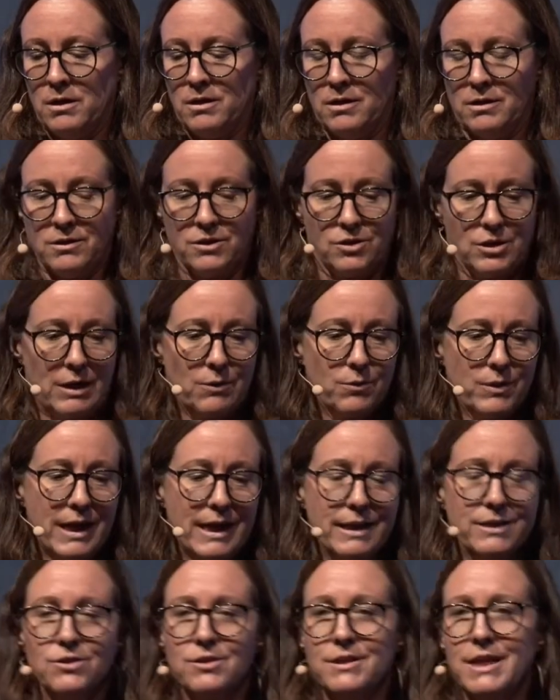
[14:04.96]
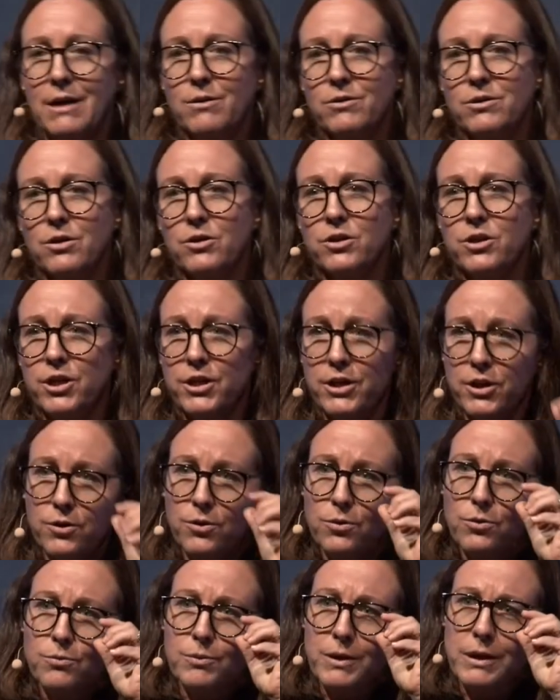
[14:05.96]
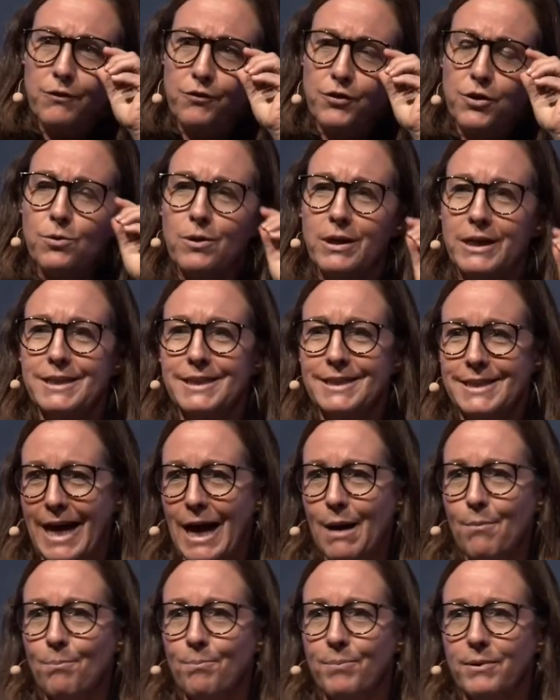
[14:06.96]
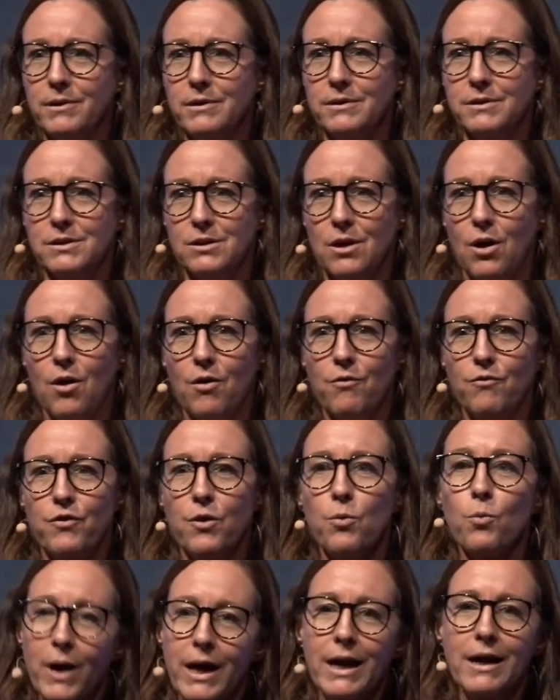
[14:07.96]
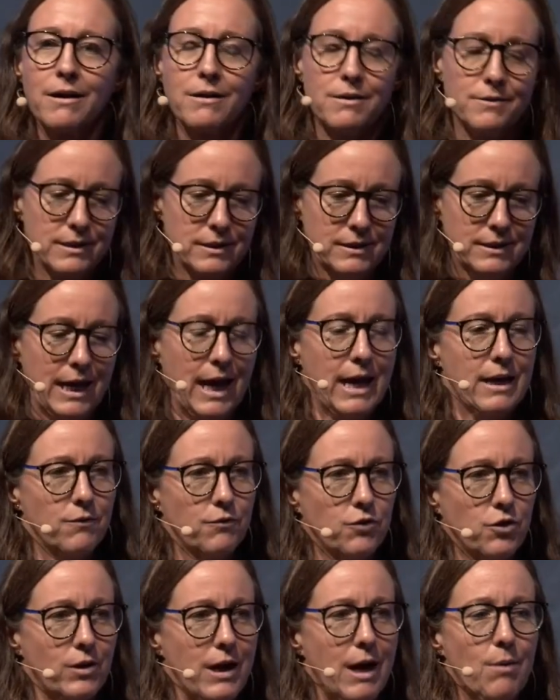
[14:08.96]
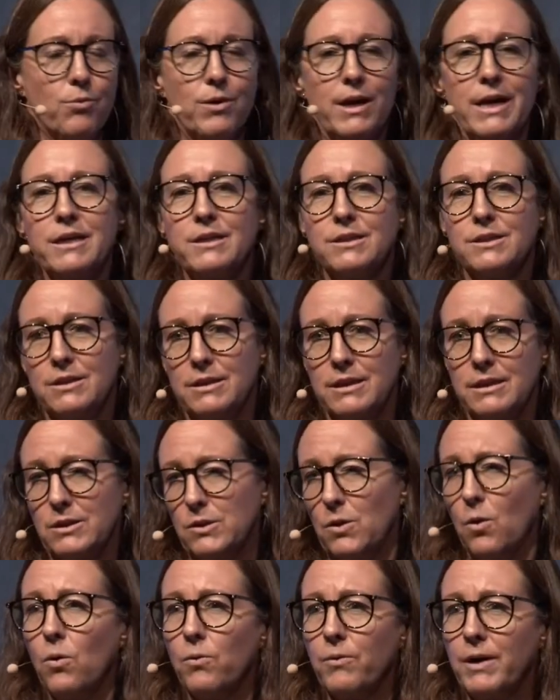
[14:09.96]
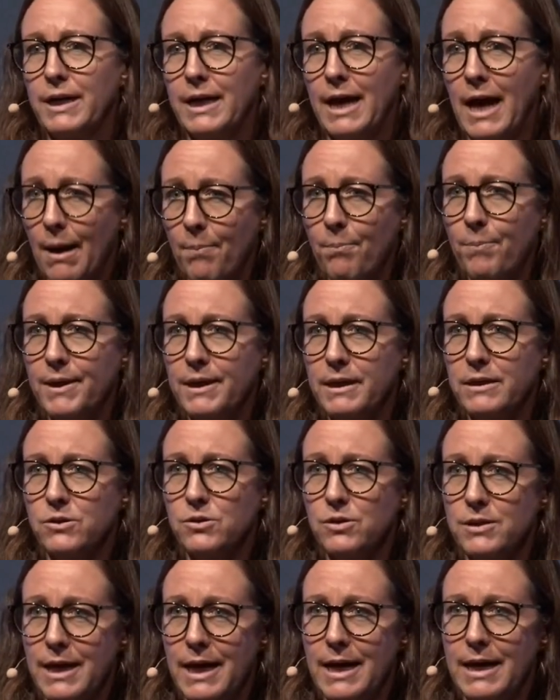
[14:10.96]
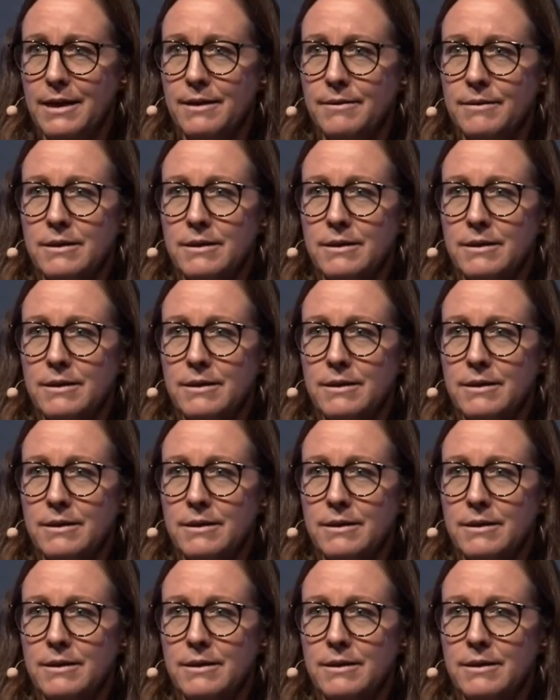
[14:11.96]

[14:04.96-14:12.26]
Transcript: So I would like to now conclude with a few examples of where this kind of collaboration is already happening today